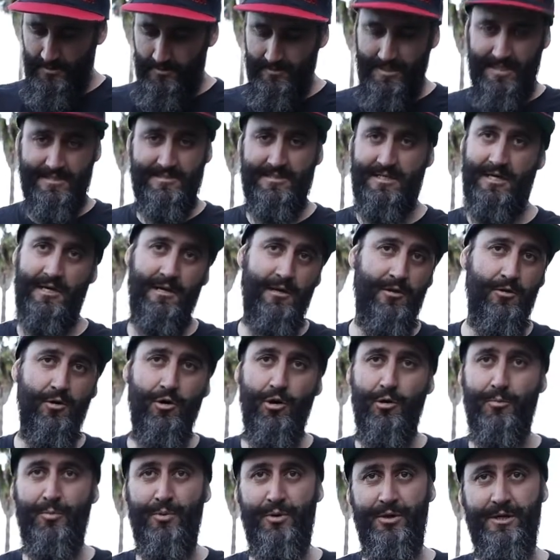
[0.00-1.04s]
That's kind of the
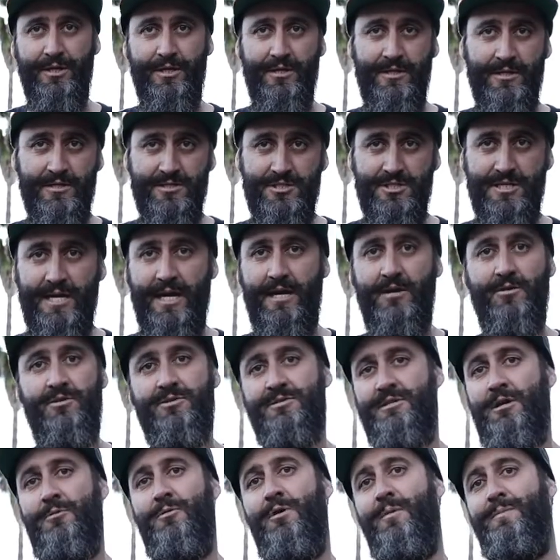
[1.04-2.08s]
whole point of this channel,
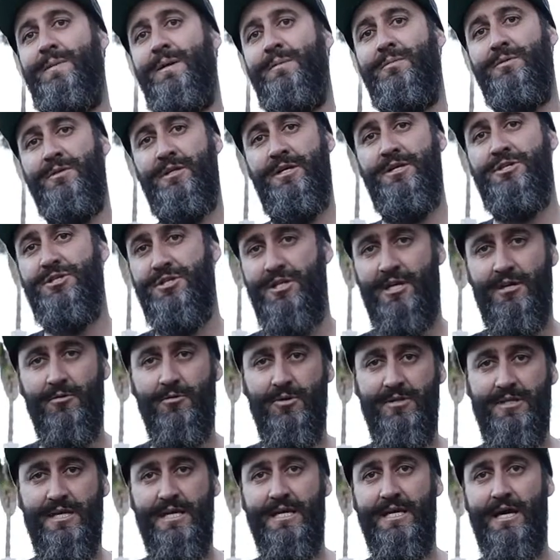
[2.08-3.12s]
is I want people to share
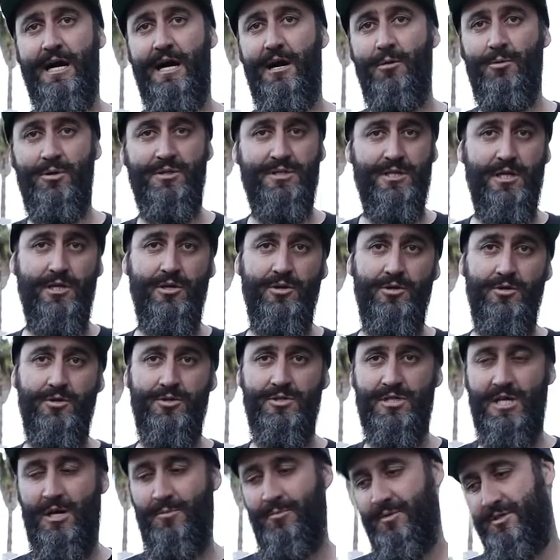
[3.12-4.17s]
what they got, what they
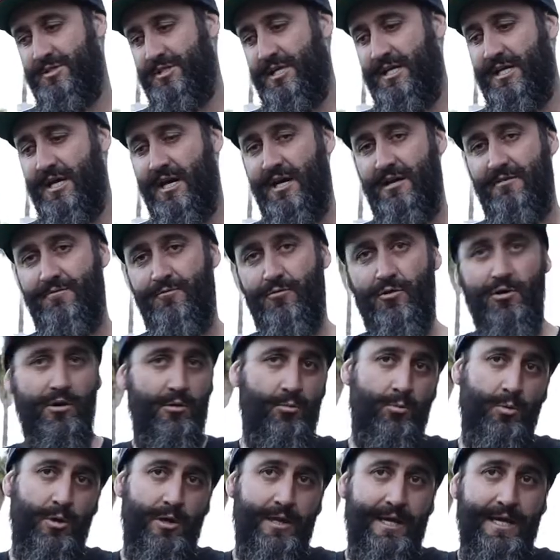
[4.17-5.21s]
use, how much they got it for,
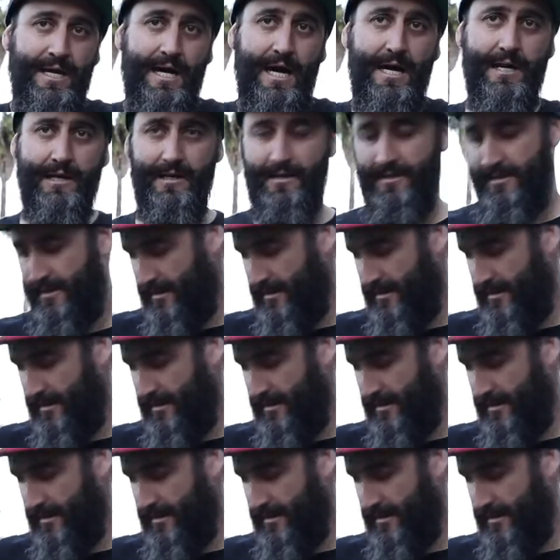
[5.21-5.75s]
and where they got it.